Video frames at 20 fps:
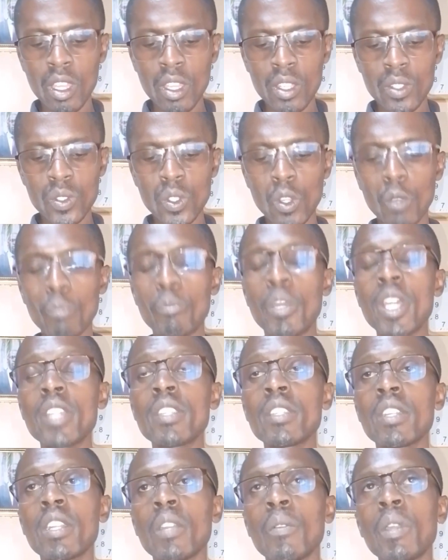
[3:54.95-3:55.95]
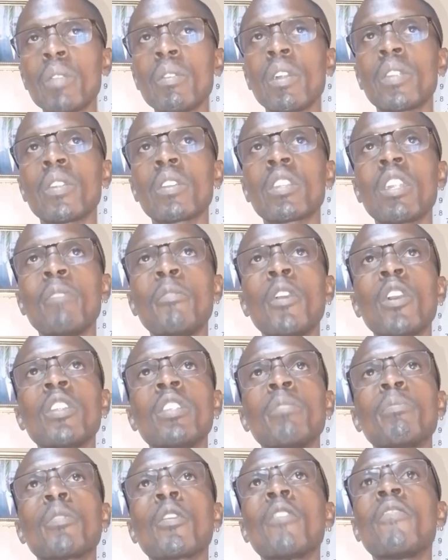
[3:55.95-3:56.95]
So basically, when we are talking about
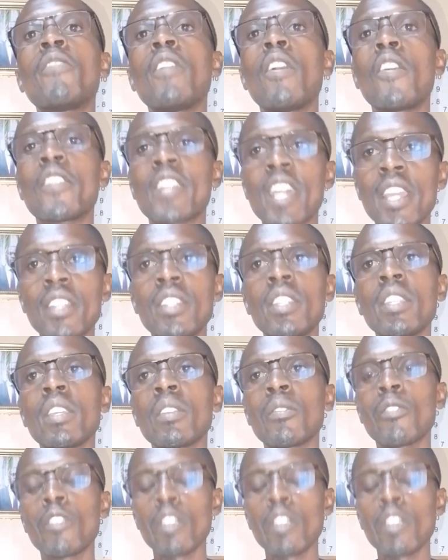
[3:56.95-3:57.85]
profile writing,